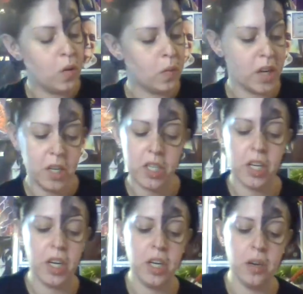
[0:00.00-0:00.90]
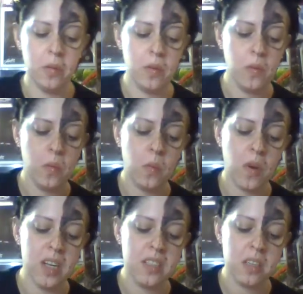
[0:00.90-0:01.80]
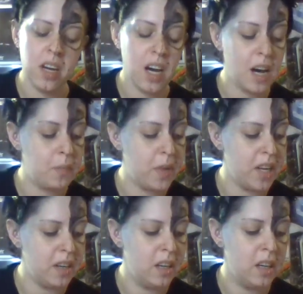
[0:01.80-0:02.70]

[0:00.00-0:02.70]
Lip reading: What is she going to do? What's going to happen?